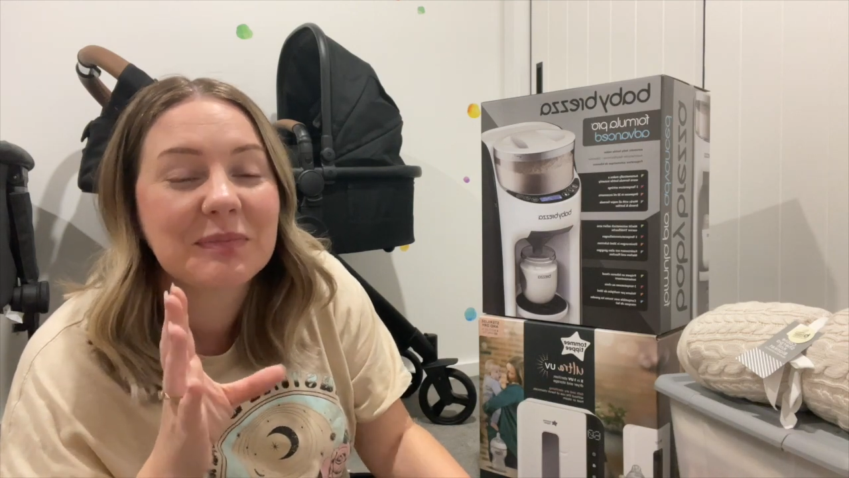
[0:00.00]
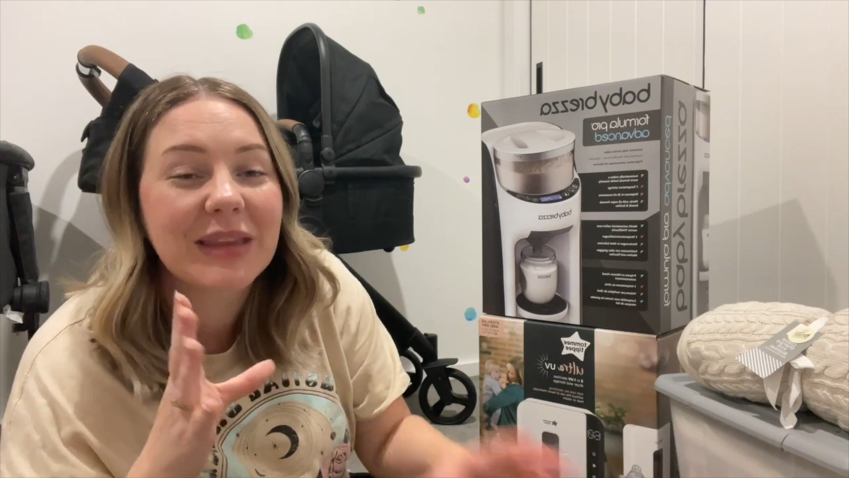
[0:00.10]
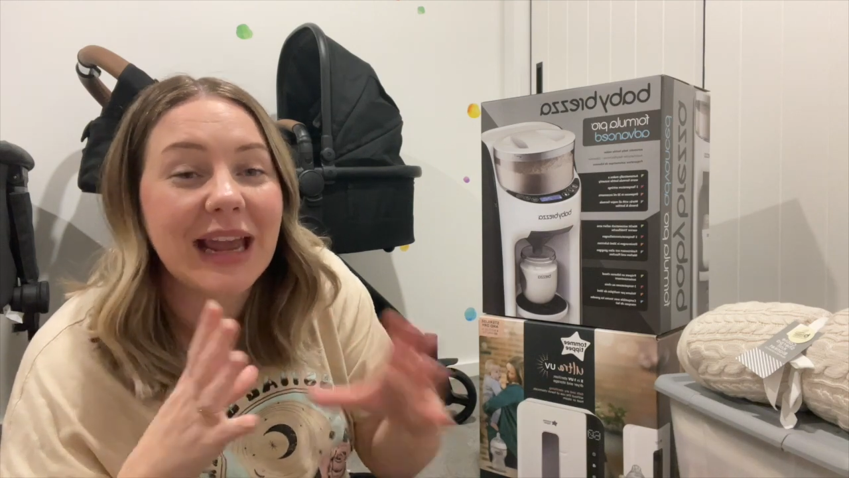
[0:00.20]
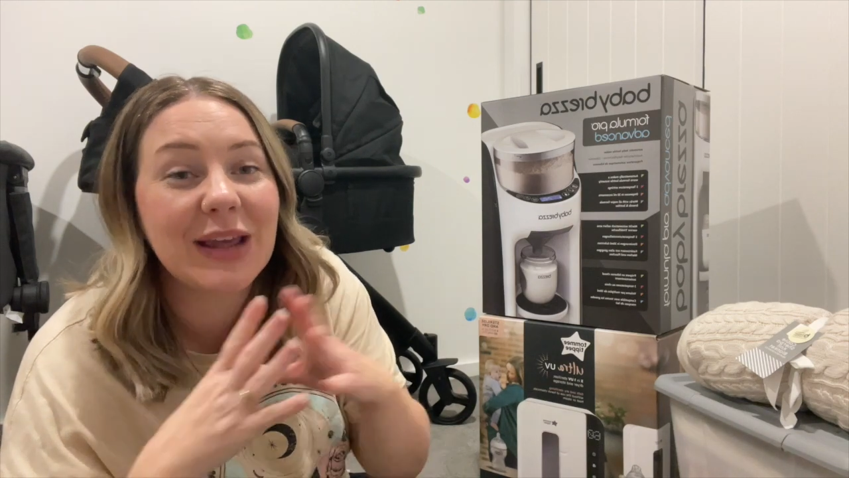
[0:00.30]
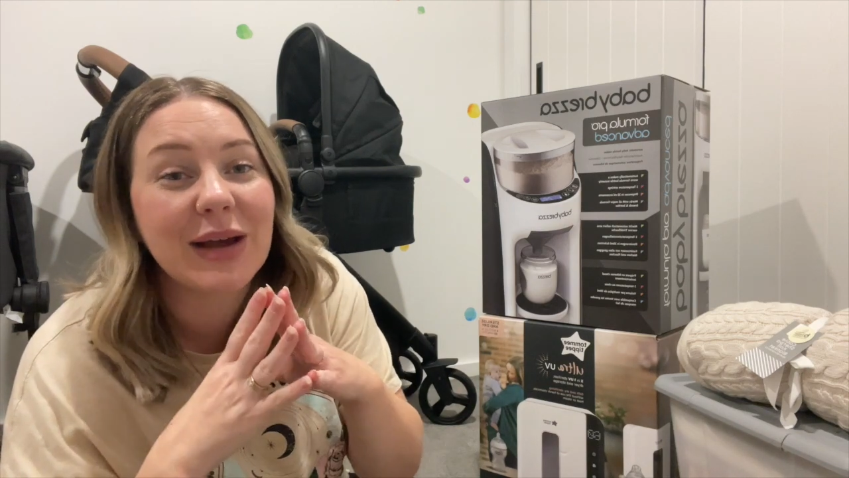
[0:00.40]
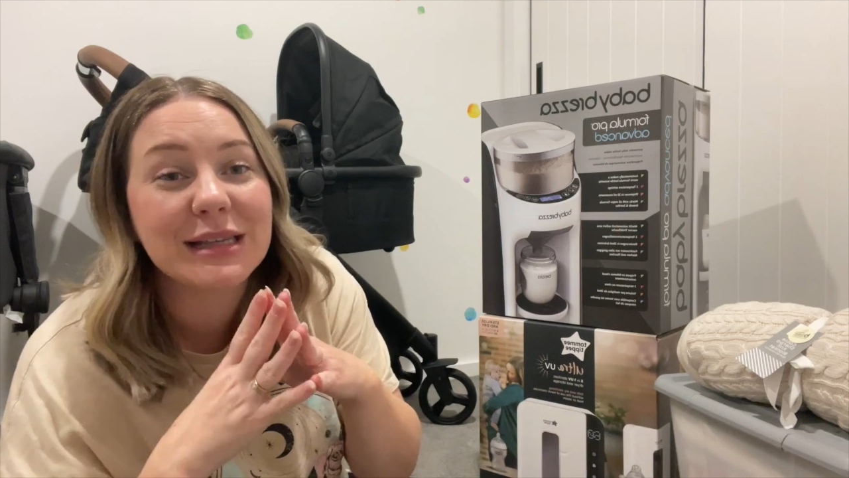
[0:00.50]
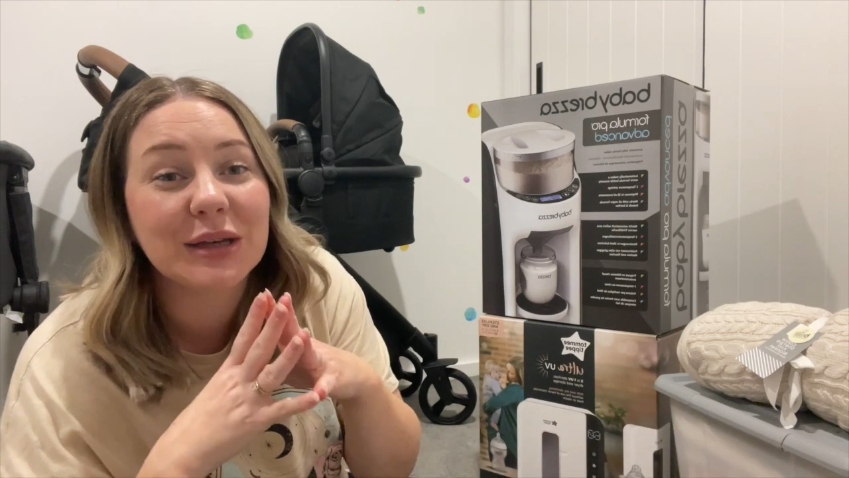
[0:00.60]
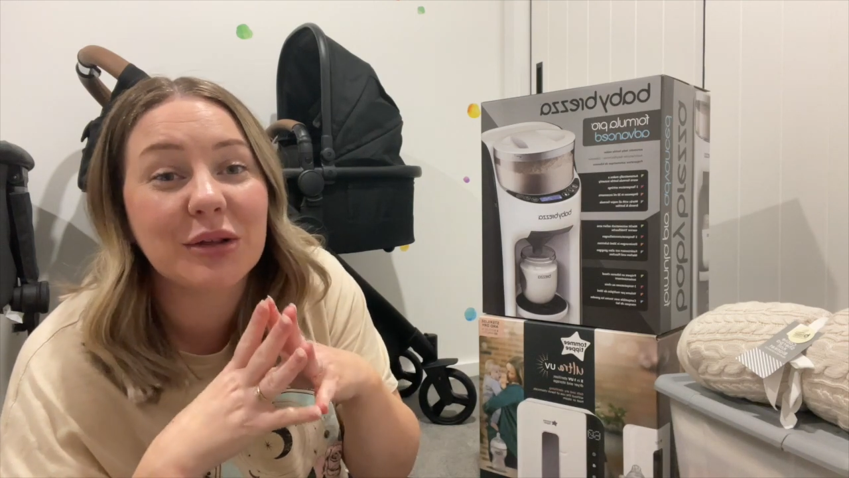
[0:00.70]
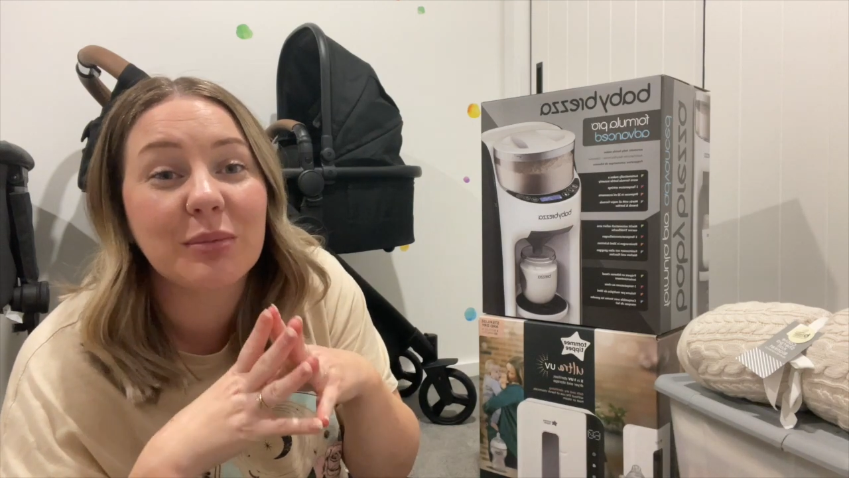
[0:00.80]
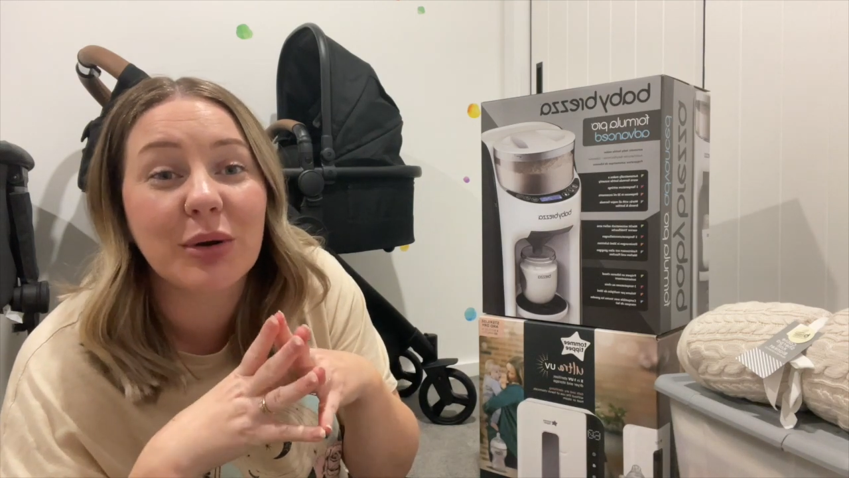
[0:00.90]
Anyway,
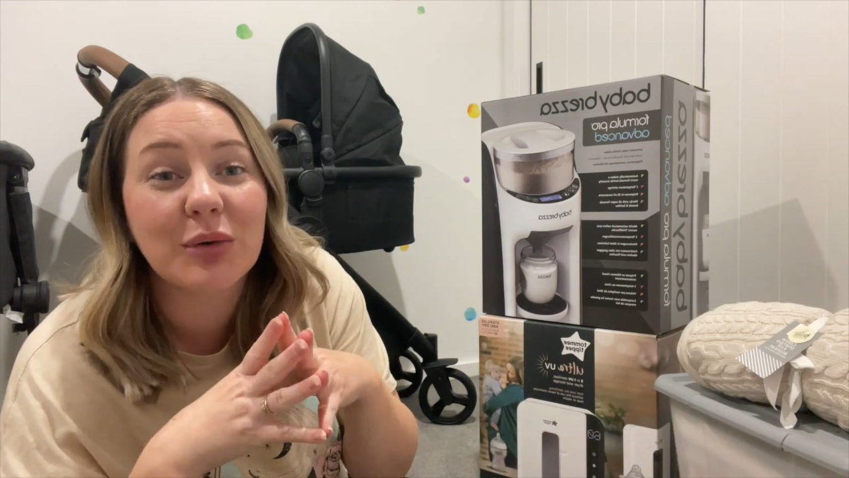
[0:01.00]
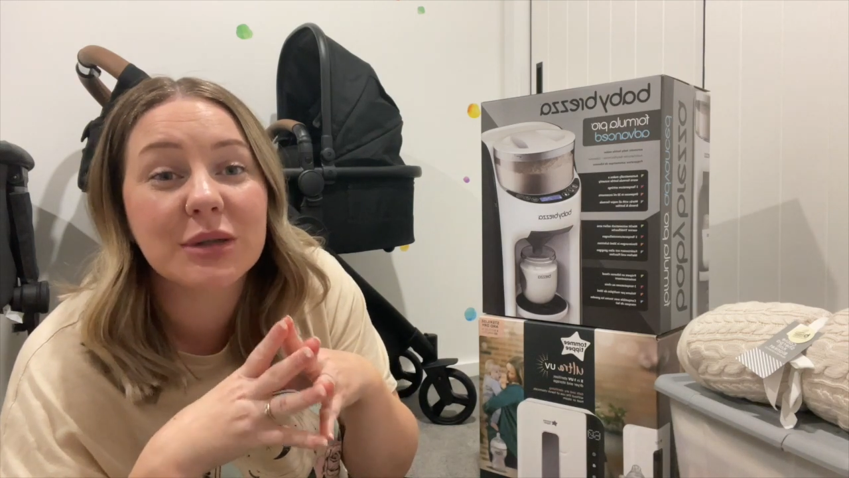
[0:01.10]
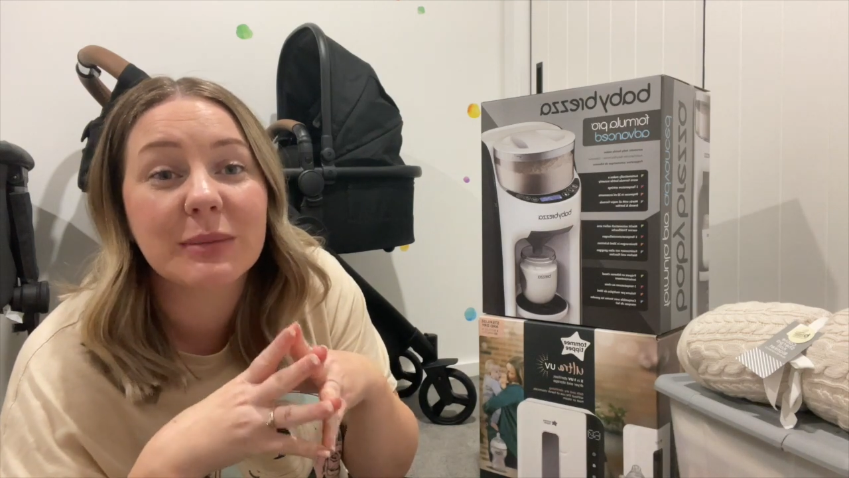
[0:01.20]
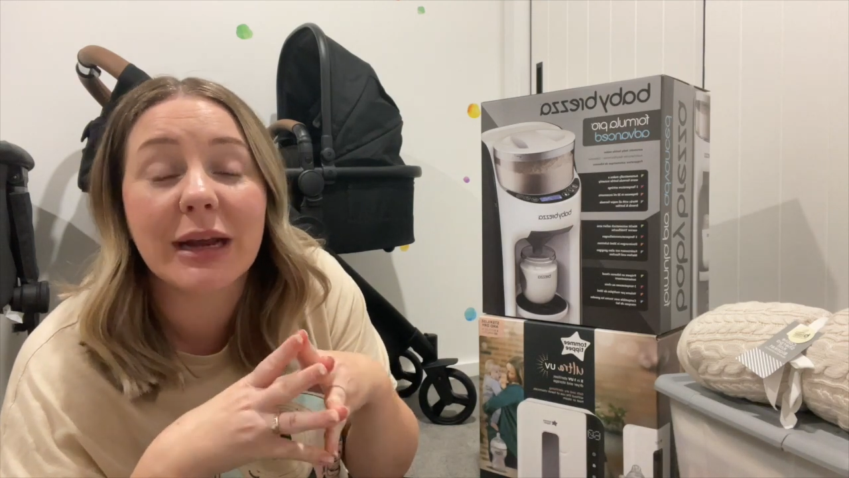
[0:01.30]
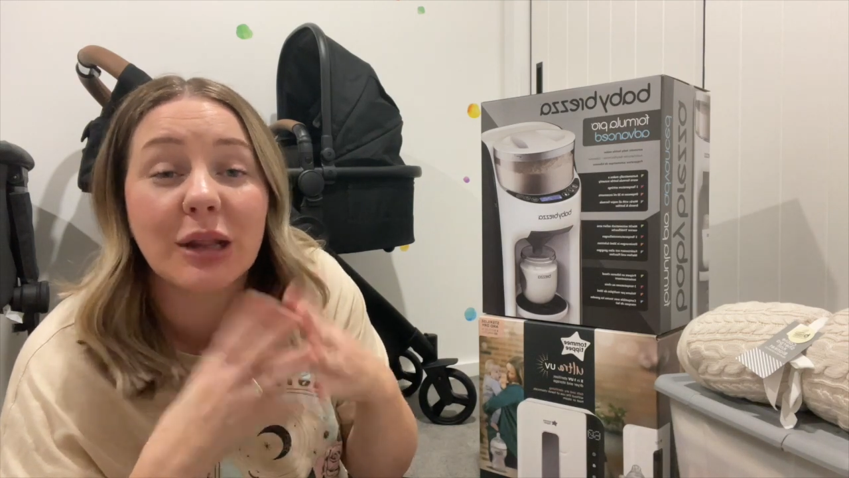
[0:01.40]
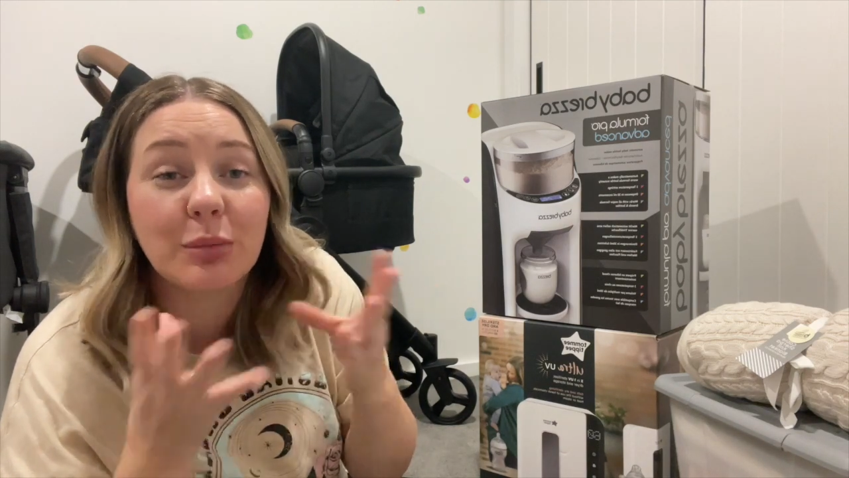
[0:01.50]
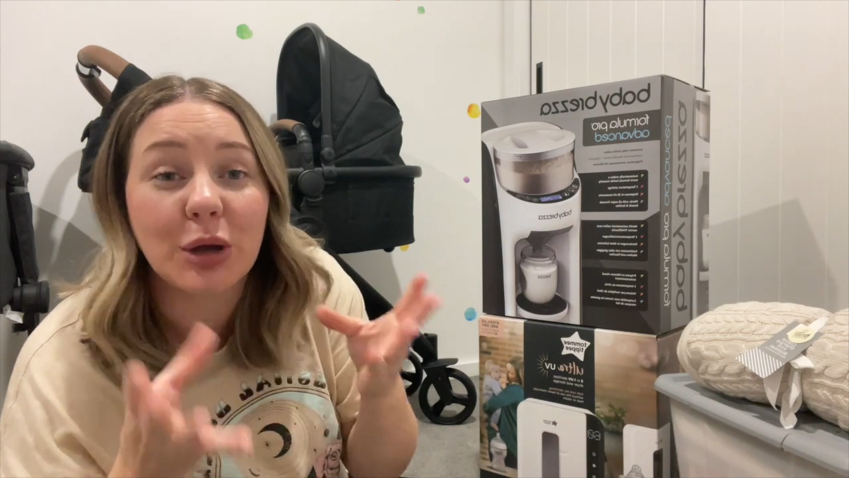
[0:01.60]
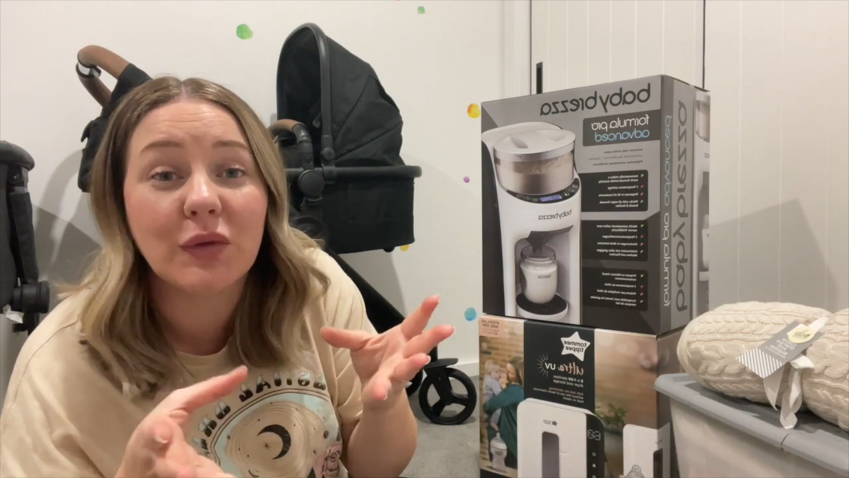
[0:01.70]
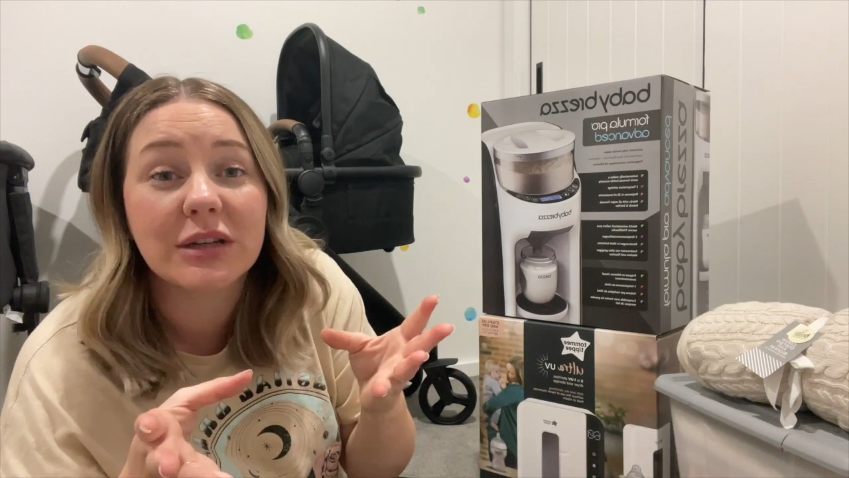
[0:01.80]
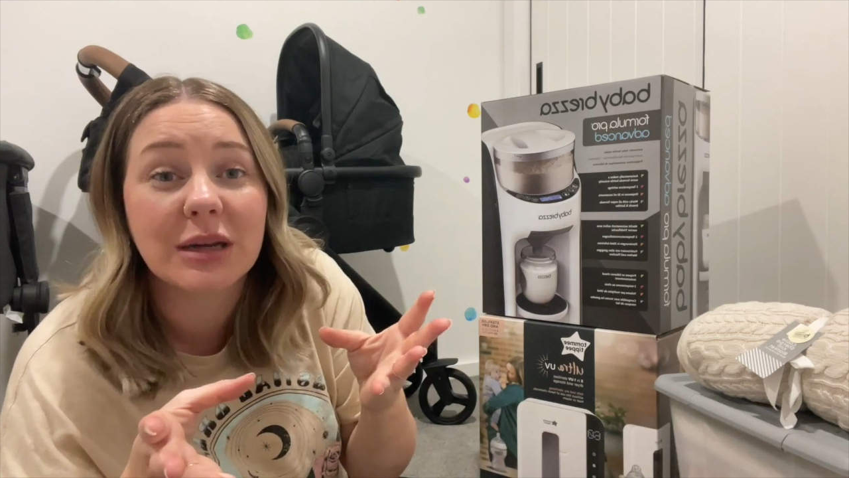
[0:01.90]
so the bottle was made at the
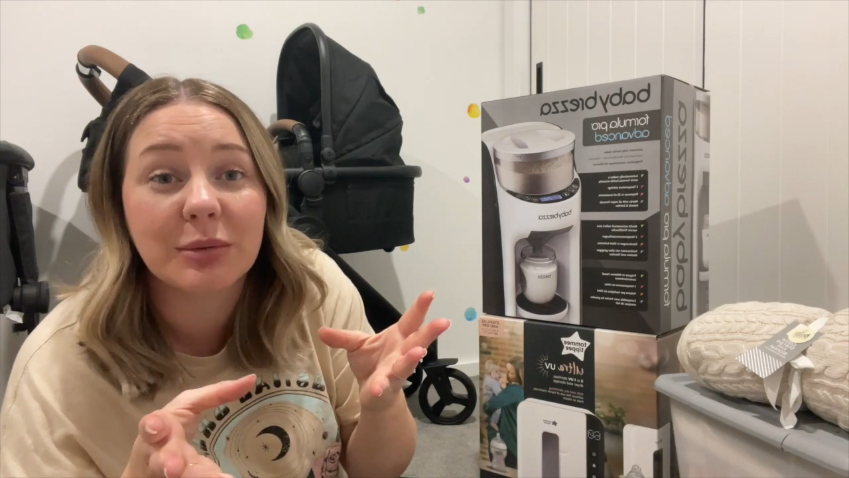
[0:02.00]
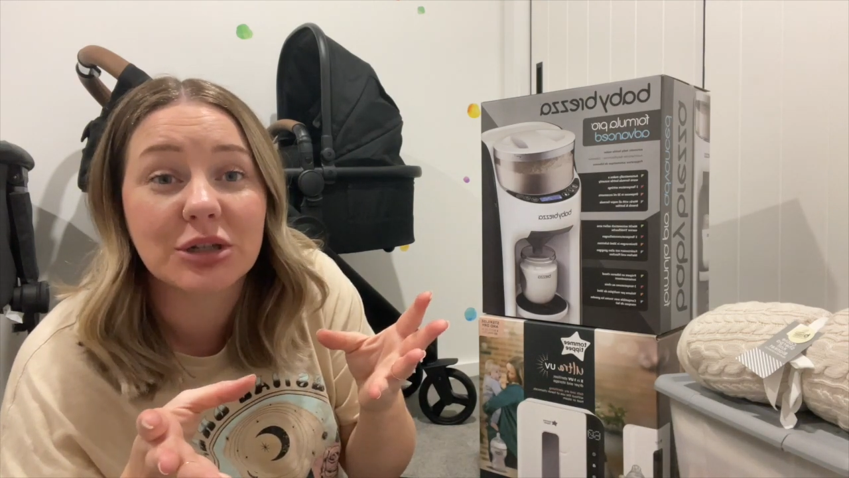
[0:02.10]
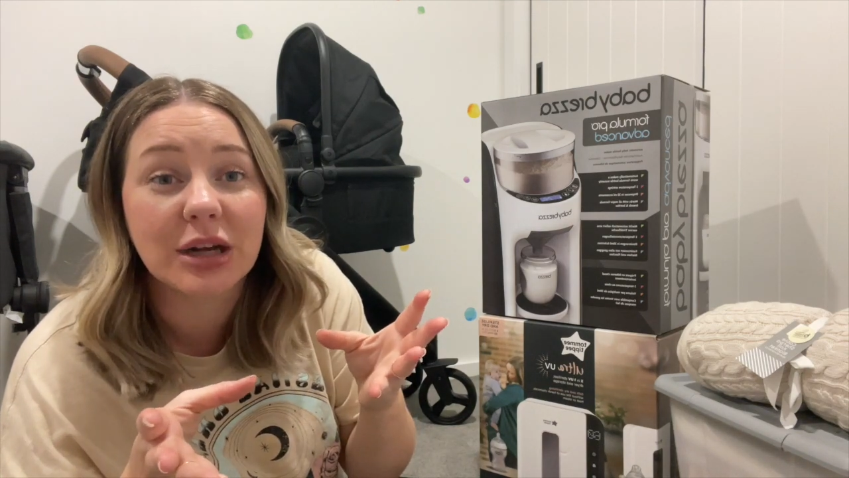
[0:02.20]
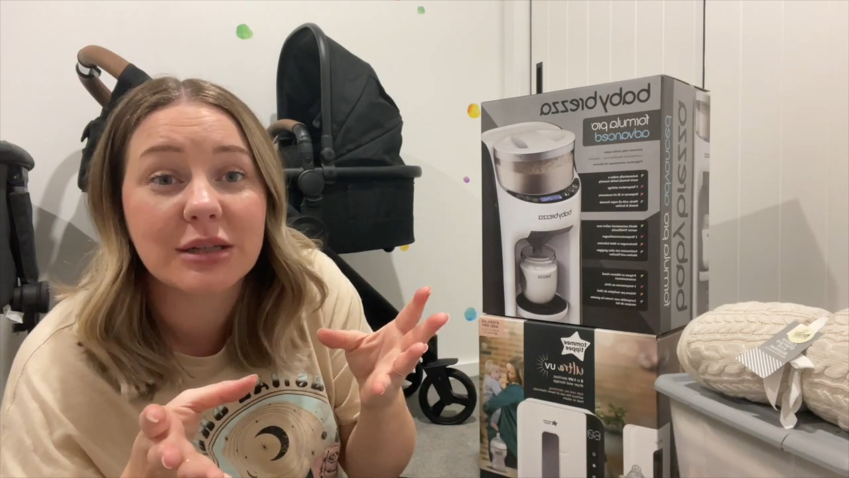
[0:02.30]
perfect temperature.